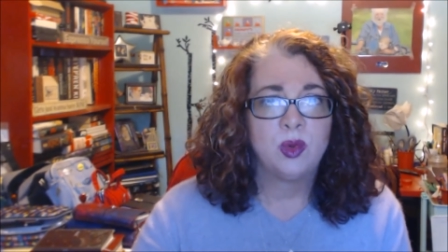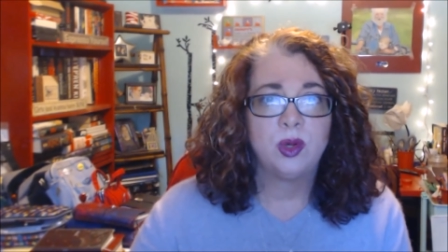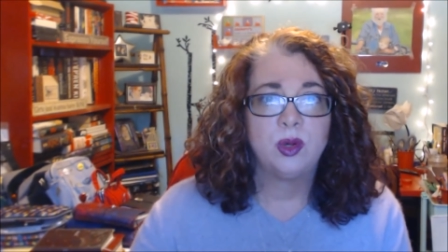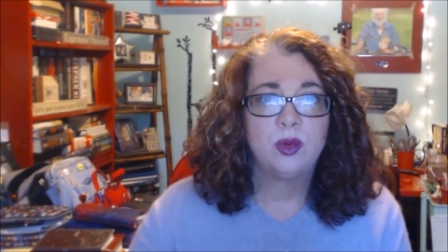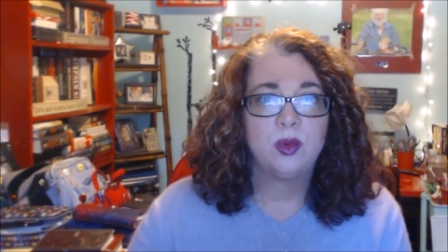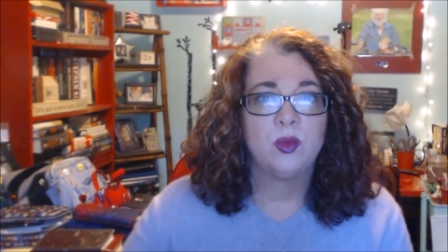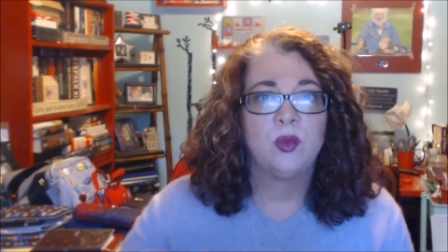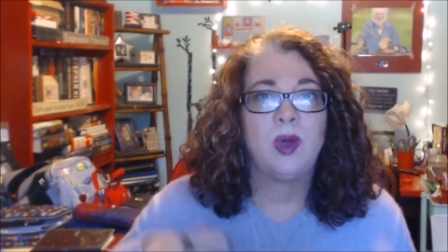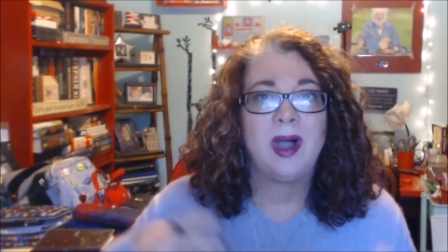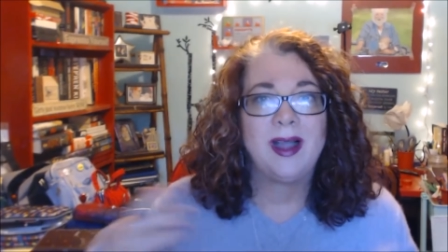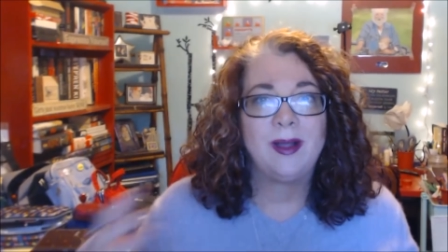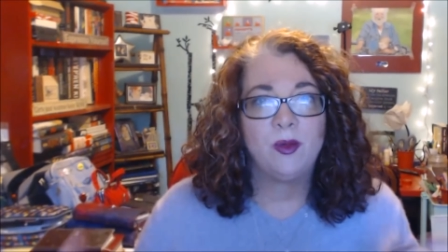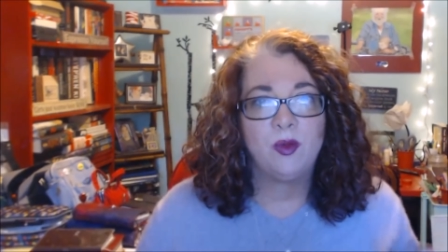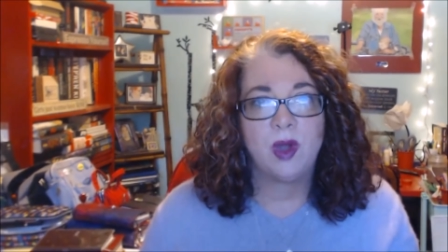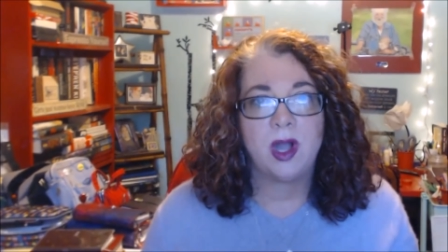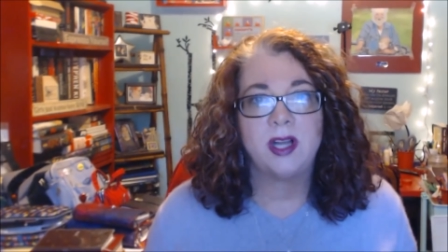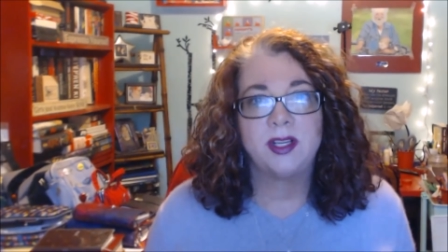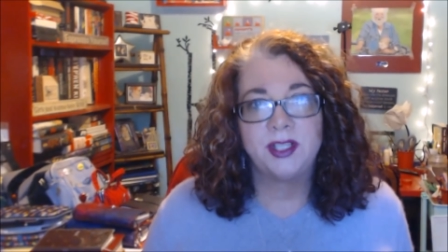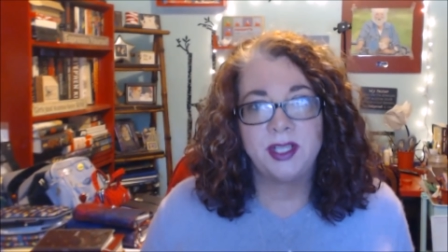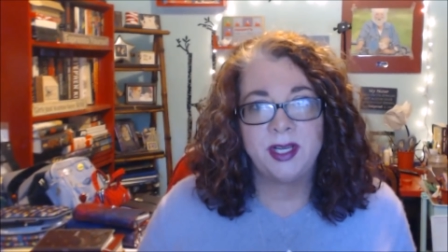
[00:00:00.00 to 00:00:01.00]
Well, while
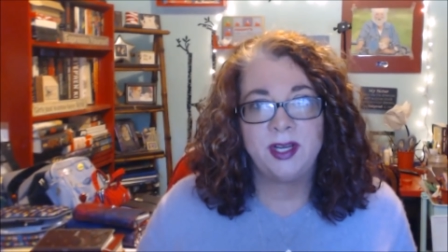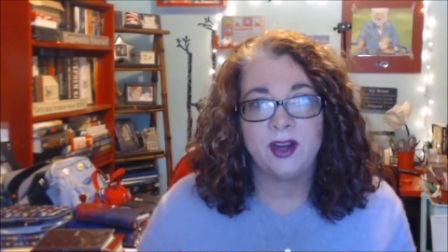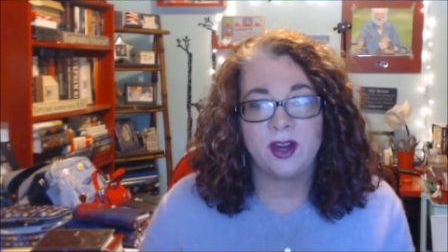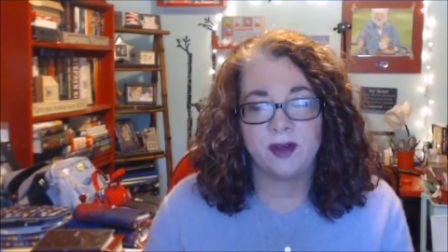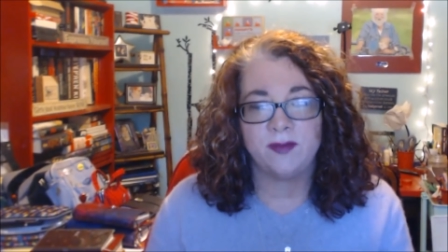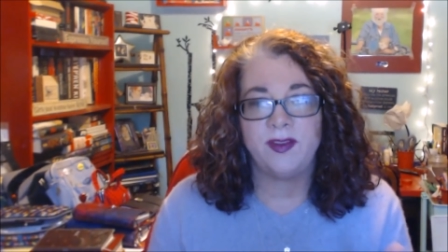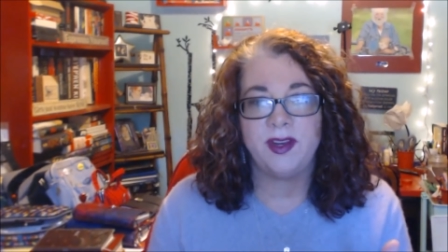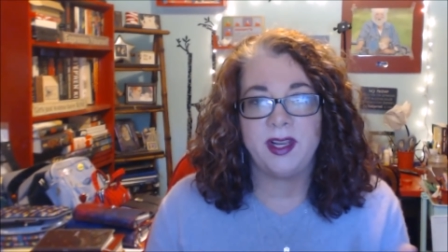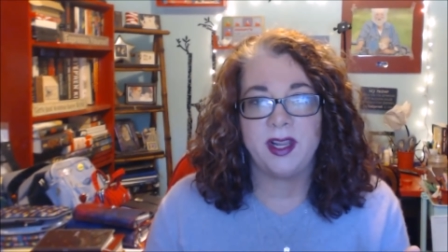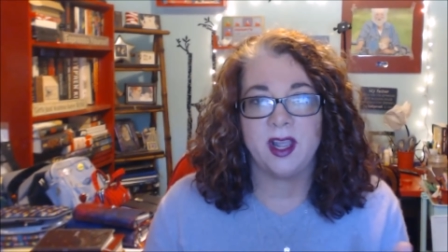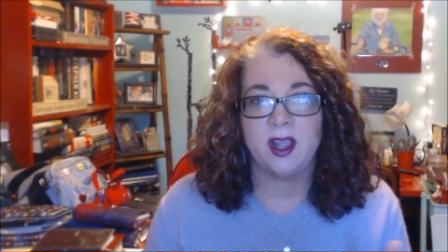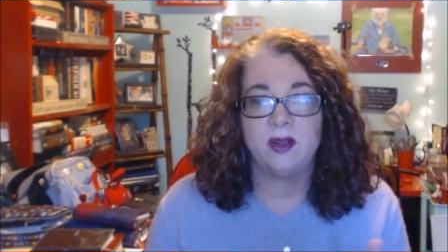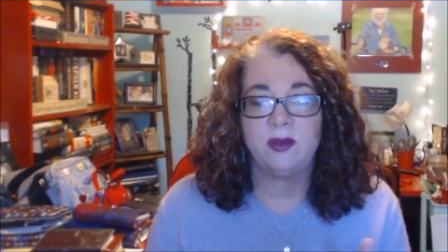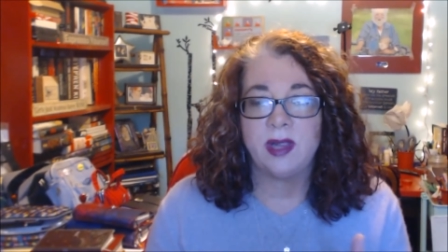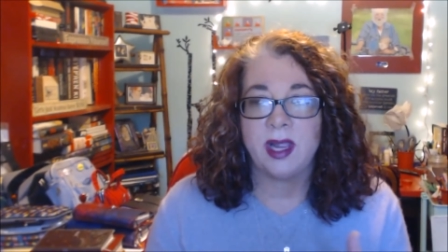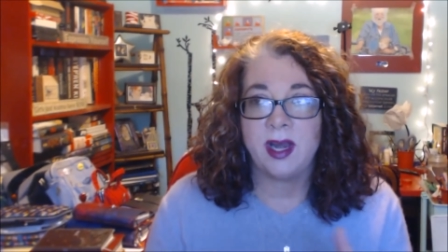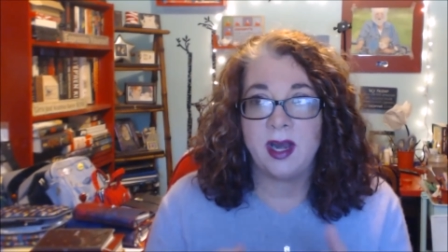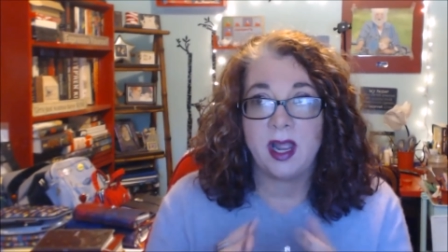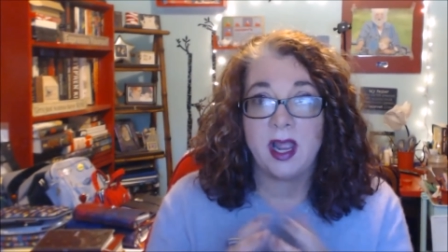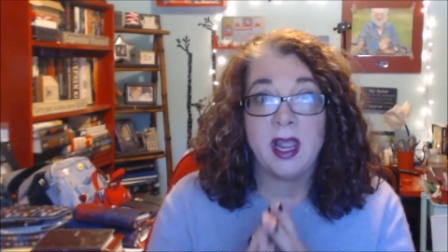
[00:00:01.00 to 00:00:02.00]
watching her
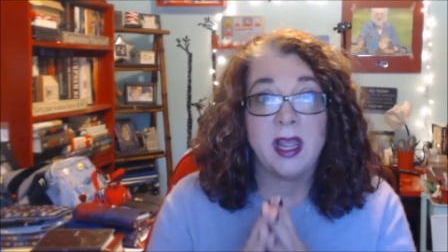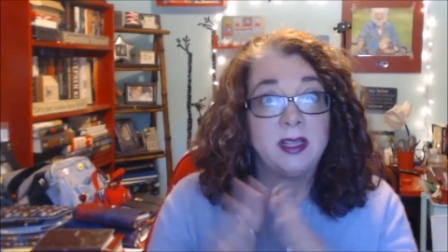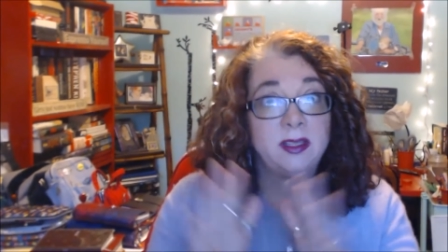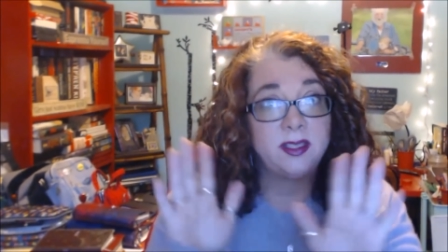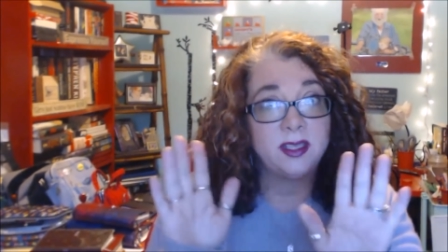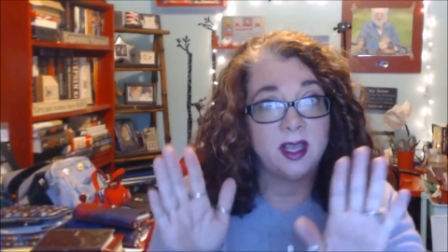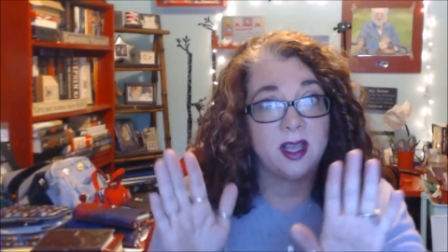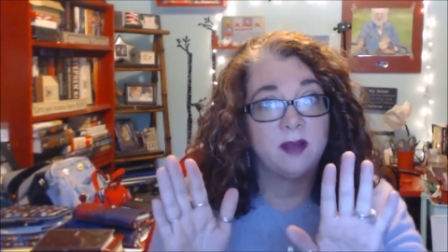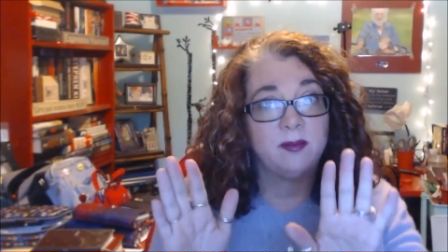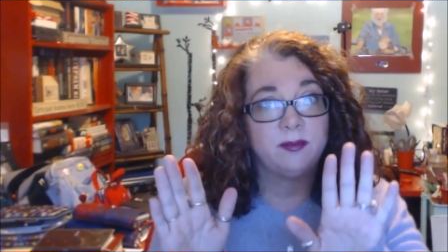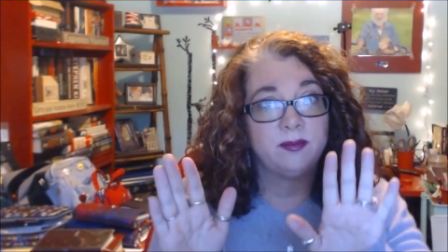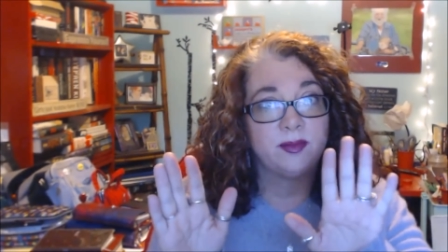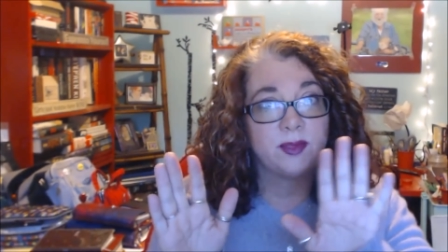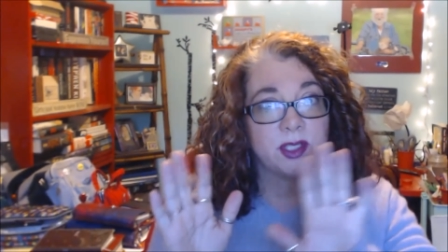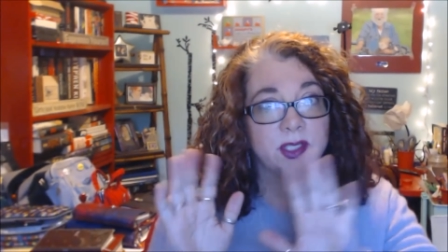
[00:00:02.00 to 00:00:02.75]
video, and a heads up,